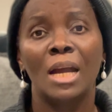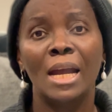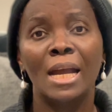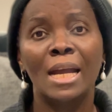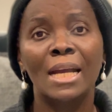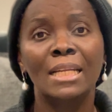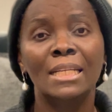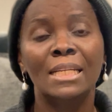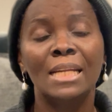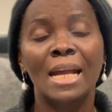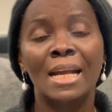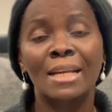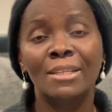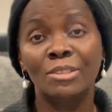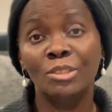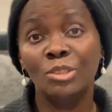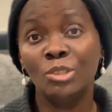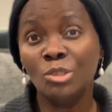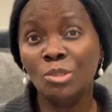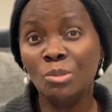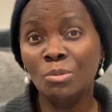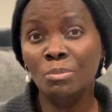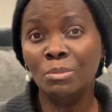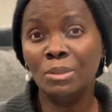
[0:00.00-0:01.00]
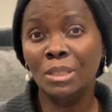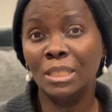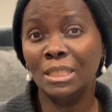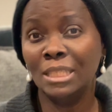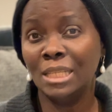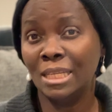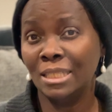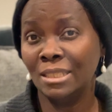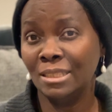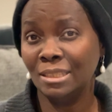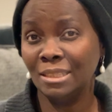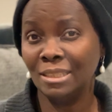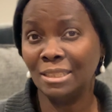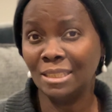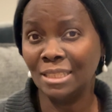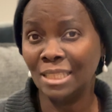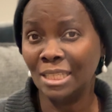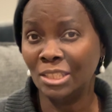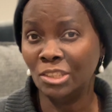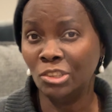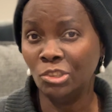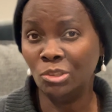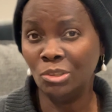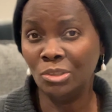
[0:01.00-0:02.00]
had assumed that that is
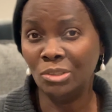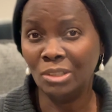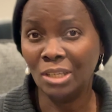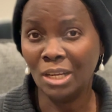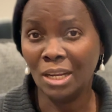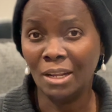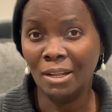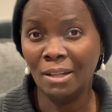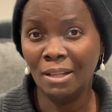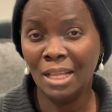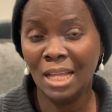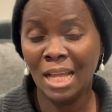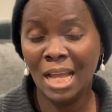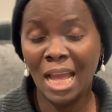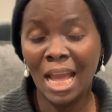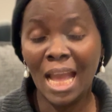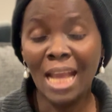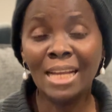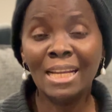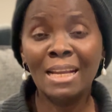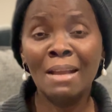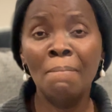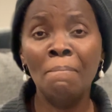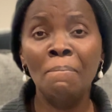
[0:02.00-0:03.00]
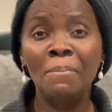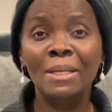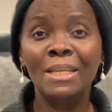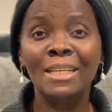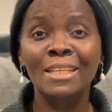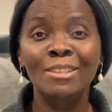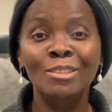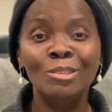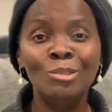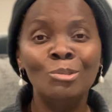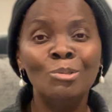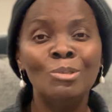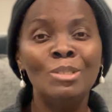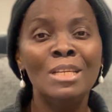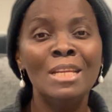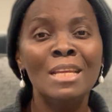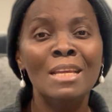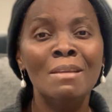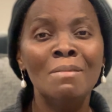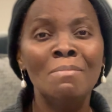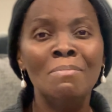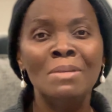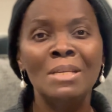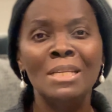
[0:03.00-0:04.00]
Nigeria. I can begin to
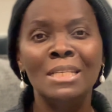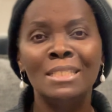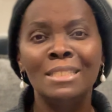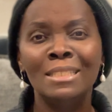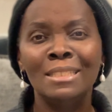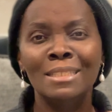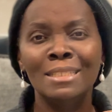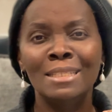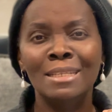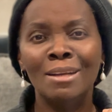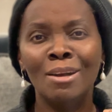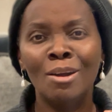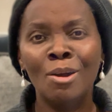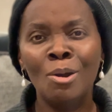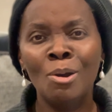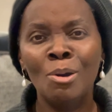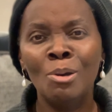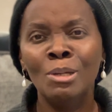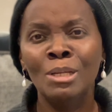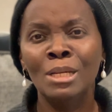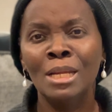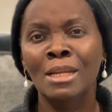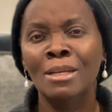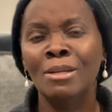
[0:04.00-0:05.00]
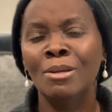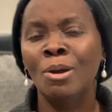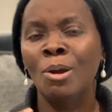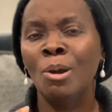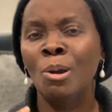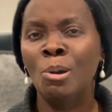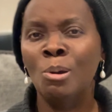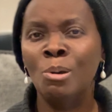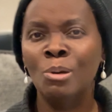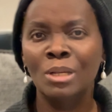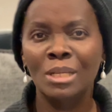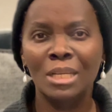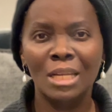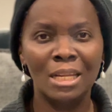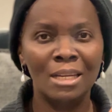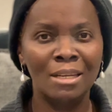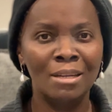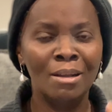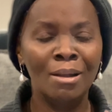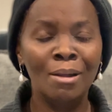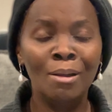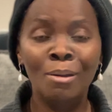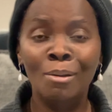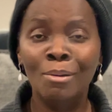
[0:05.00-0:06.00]
name it on and on and
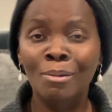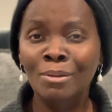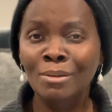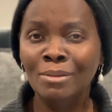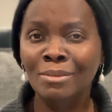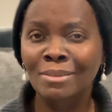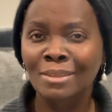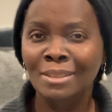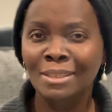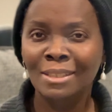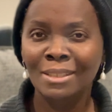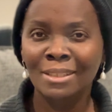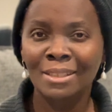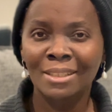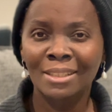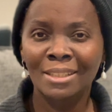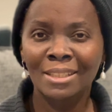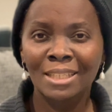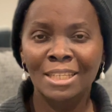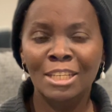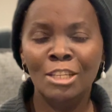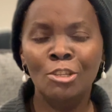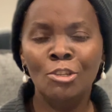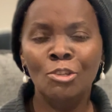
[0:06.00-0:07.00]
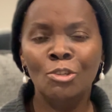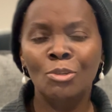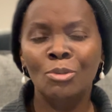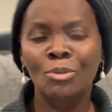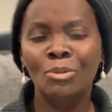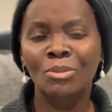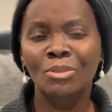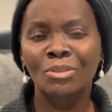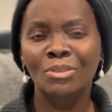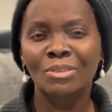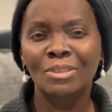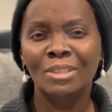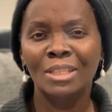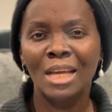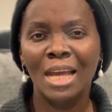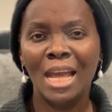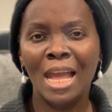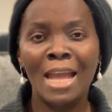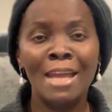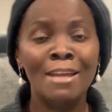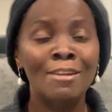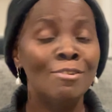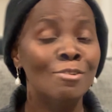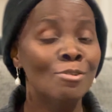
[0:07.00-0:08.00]
on. You know,
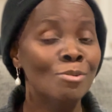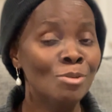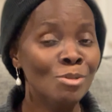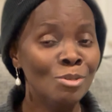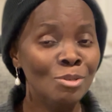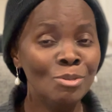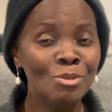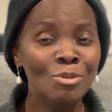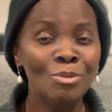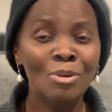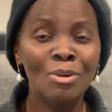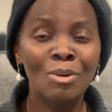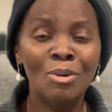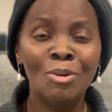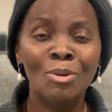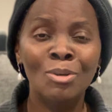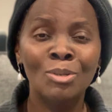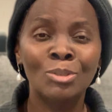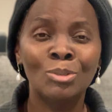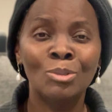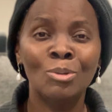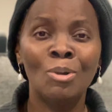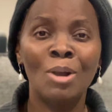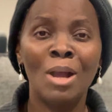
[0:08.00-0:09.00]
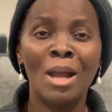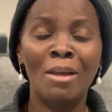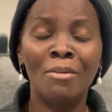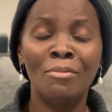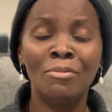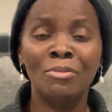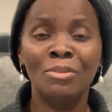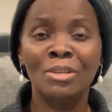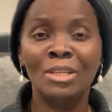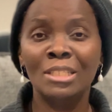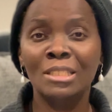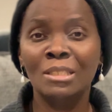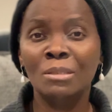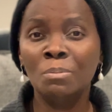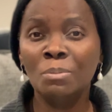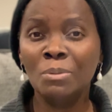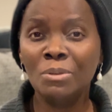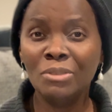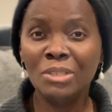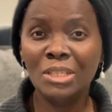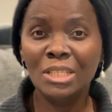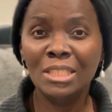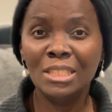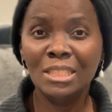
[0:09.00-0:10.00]
I know you also have your
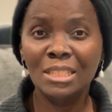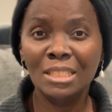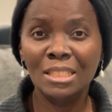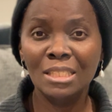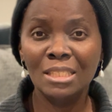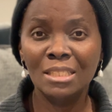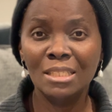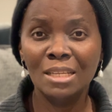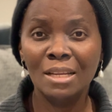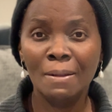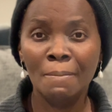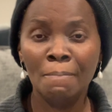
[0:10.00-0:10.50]
experiences,